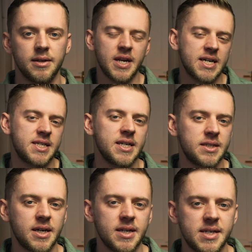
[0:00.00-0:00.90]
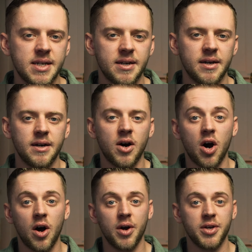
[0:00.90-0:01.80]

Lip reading: The next thing to consider are